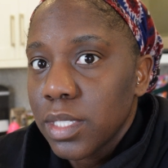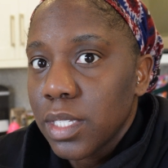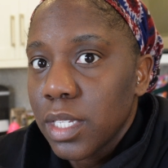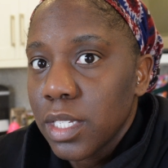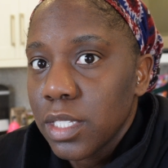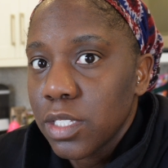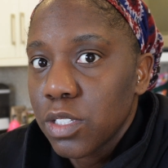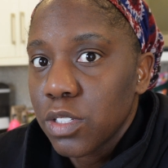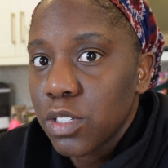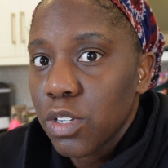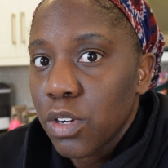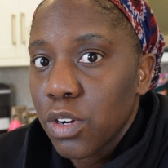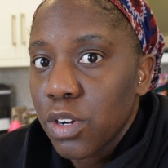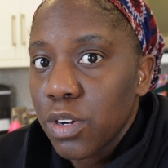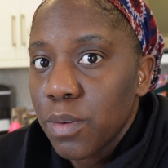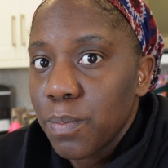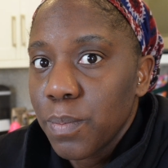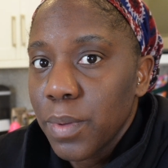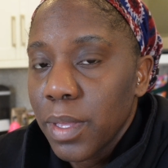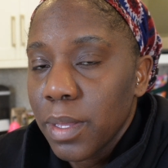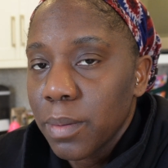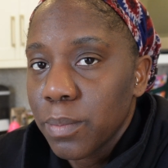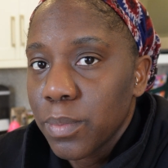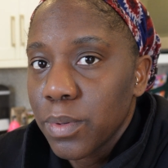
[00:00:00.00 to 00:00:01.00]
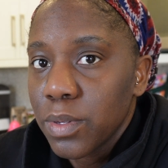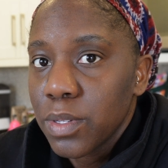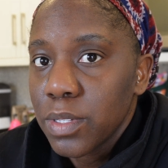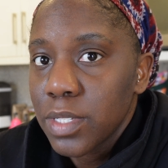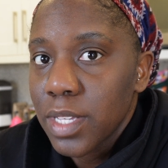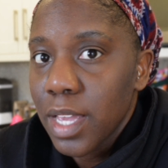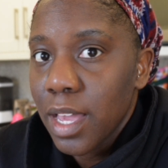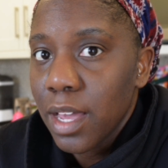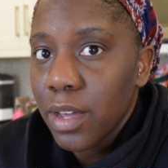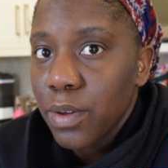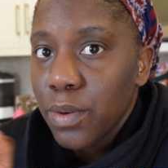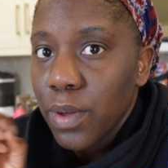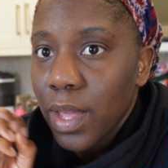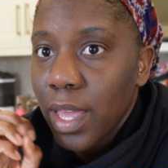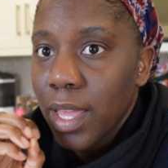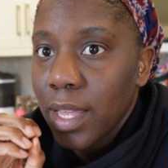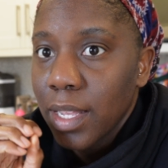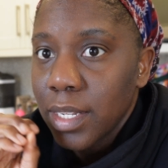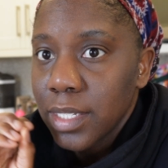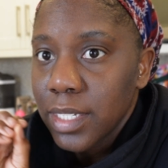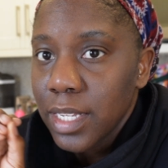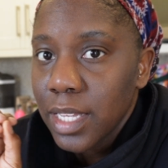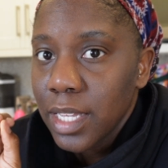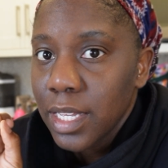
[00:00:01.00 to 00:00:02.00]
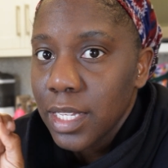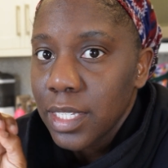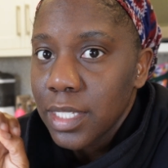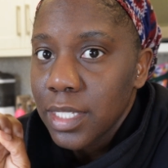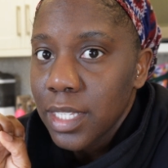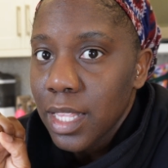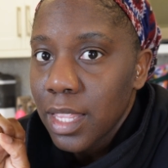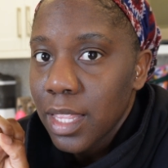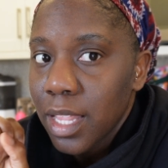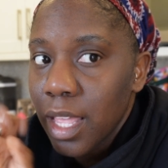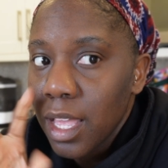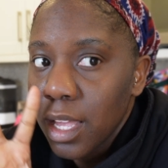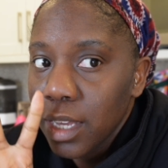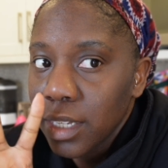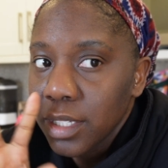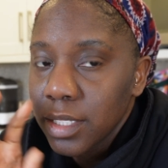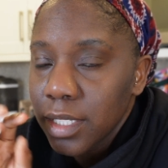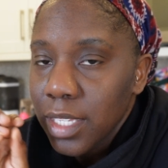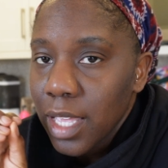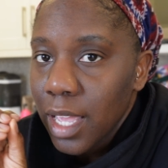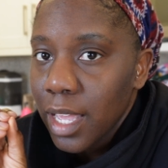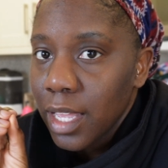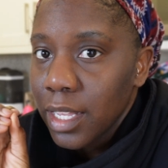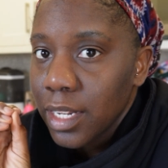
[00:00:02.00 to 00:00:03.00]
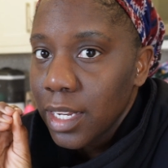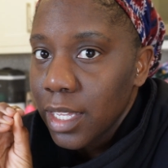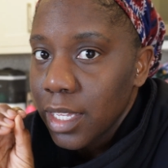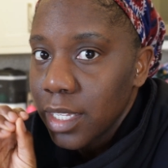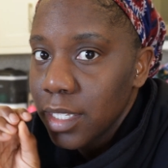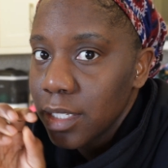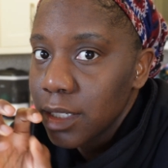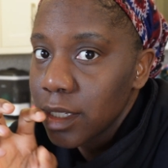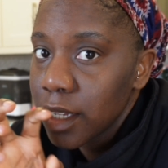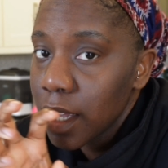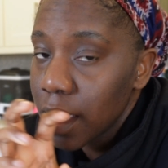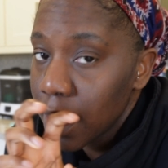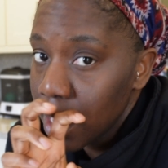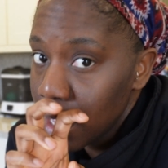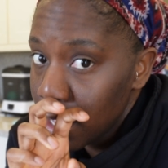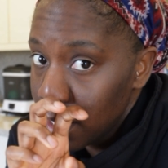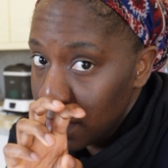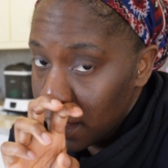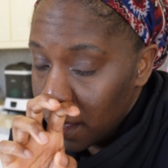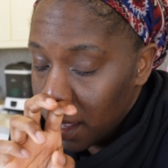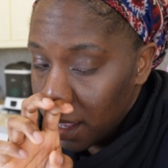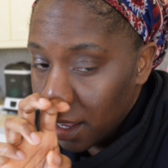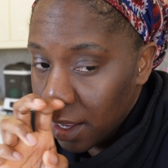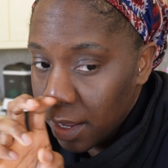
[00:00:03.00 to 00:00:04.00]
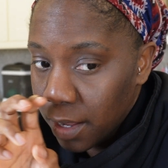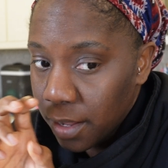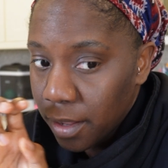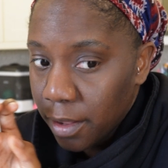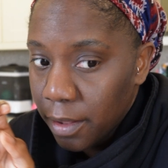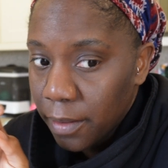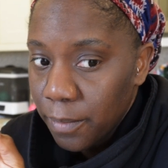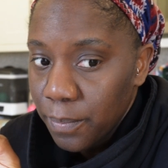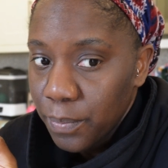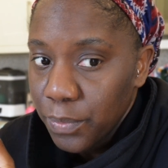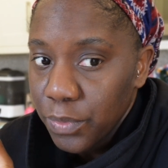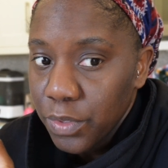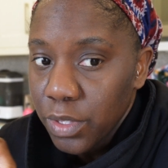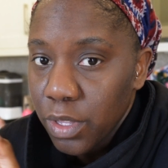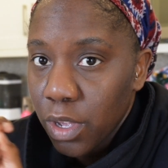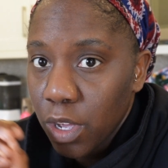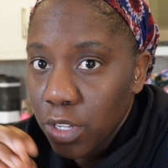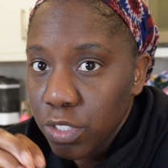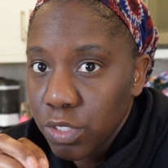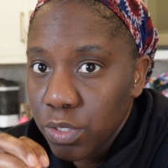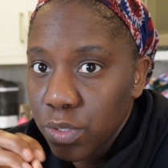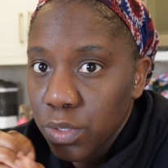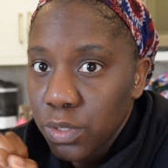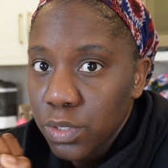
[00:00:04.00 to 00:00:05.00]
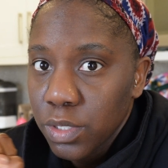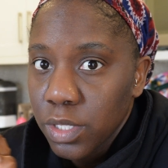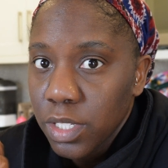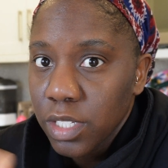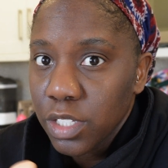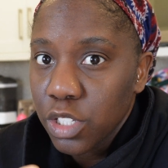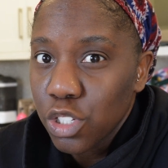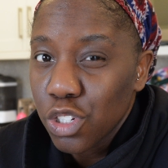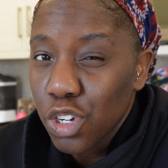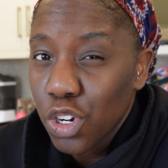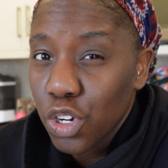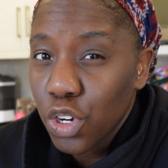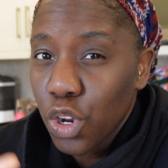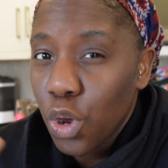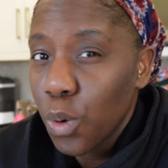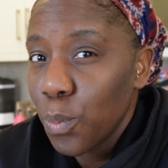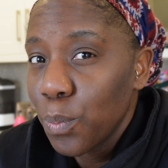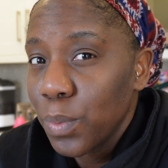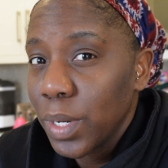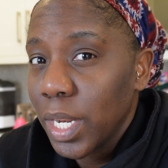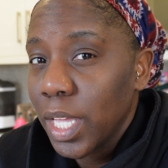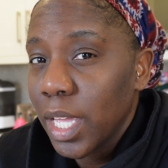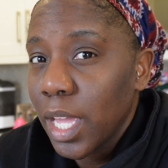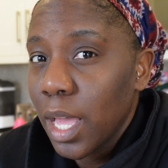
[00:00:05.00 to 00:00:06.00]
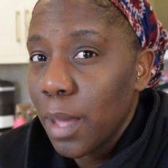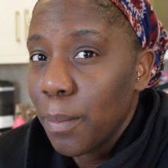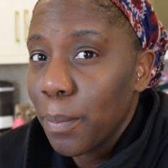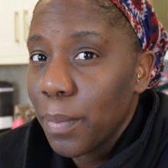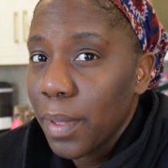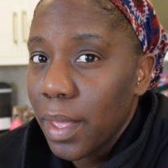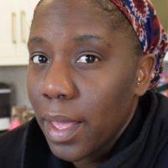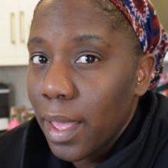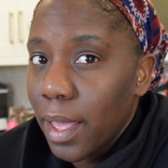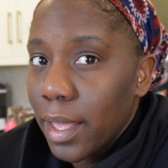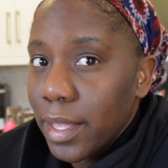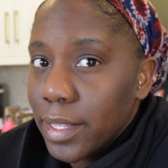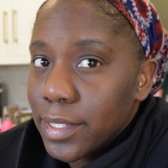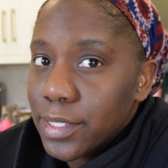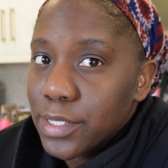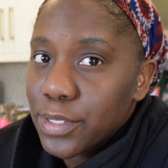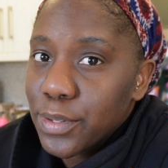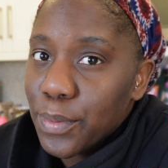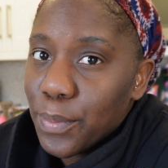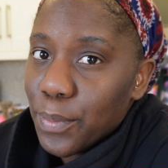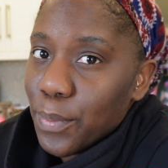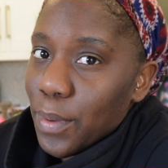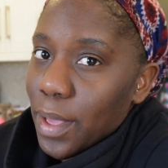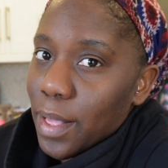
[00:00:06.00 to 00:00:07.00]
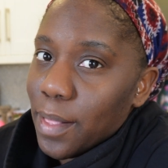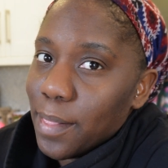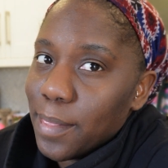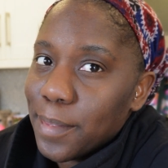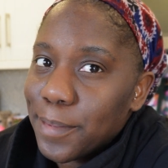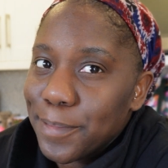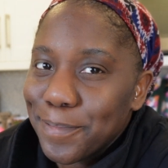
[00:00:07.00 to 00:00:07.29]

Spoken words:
can start being pulled out and his lungs and his nostrils can start opening up as well.